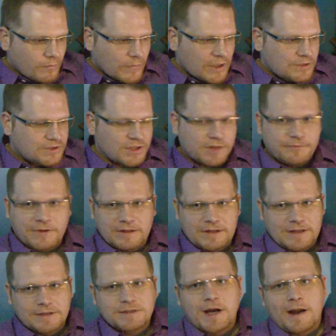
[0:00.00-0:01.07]
surfing
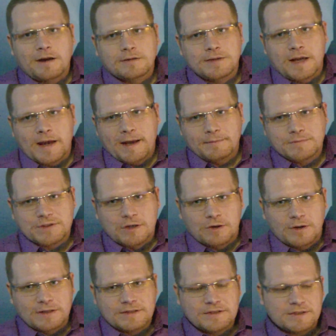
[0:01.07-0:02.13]
the entire time.
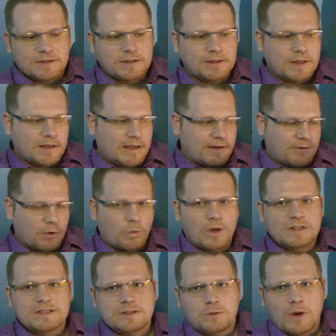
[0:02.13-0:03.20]
So it's every
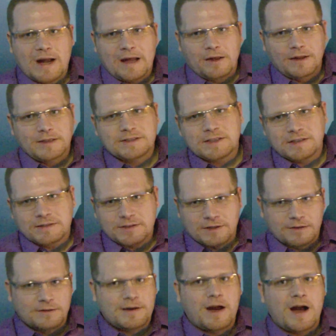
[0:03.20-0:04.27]
once in a while it's
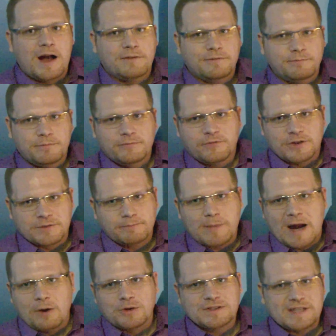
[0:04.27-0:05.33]
turned off for
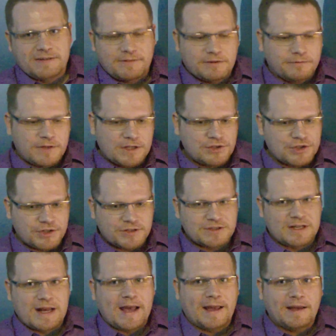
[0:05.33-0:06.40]
power saving features,
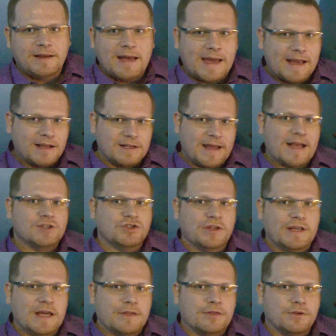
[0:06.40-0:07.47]
and I can
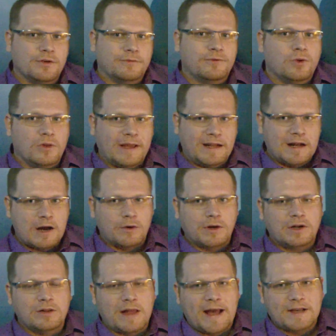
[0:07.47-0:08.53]
actually get through a full 8-hour
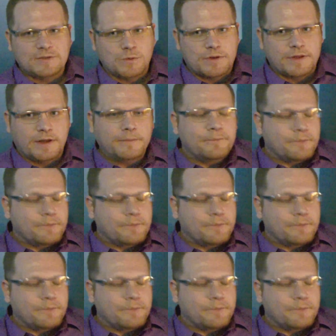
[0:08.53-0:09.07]
class with it.